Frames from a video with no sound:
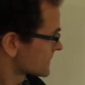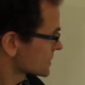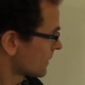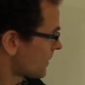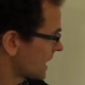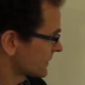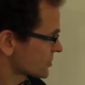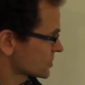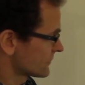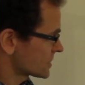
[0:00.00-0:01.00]
So all of the
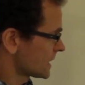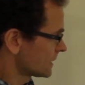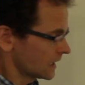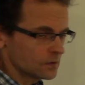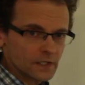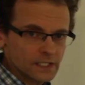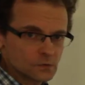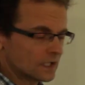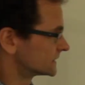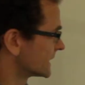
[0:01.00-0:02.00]
stuff is here now, and
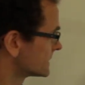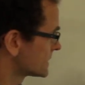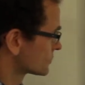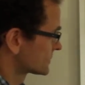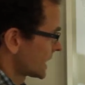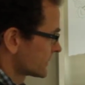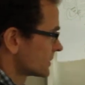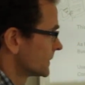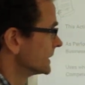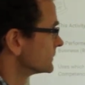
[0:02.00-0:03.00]
you are ready to take it
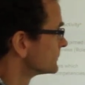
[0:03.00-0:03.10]
from here